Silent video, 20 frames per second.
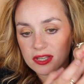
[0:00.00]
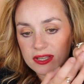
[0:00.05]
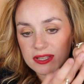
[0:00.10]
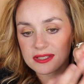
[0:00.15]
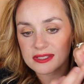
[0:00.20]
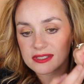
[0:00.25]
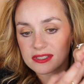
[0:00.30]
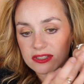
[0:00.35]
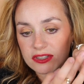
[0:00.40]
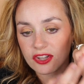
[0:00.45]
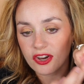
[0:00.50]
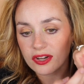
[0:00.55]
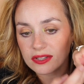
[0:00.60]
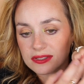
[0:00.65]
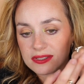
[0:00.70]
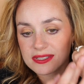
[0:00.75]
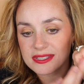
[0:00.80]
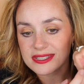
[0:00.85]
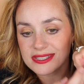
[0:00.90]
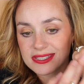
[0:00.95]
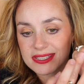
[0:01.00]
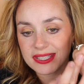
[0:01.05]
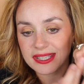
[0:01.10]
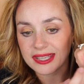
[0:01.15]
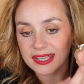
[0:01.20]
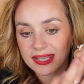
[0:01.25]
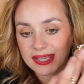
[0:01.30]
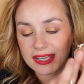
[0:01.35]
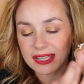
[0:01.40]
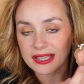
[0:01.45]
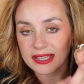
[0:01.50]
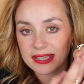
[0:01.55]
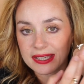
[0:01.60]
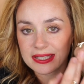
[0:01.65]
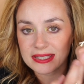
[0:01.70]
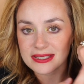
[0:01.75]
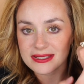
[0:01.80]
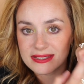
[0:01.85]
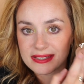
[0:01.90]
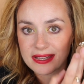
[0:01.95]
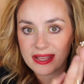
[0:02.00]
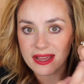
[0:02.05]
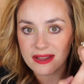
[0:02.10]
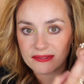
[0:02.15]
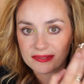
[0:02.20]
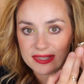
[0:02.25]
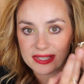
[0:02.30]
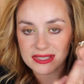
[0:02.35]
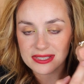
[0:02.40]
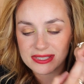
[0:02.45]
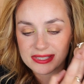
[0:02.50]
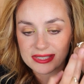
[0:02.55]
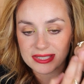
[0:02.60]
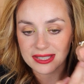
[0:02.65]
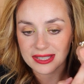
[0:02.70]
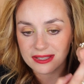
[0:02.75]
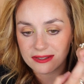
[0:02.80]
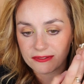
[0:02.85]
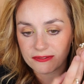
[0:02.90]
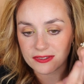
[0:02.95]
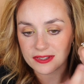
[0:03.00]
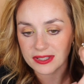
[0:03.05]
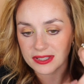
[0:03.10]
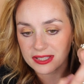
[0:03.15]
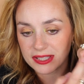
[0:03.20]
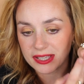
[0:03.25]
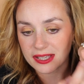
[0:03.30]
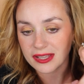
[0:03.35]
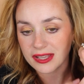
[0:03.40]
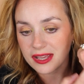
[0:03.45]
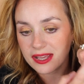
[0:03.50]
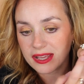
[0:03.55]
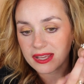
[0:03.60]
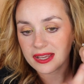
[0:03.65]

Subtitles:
It's not sticky, like it doesn't have that sticky feeling.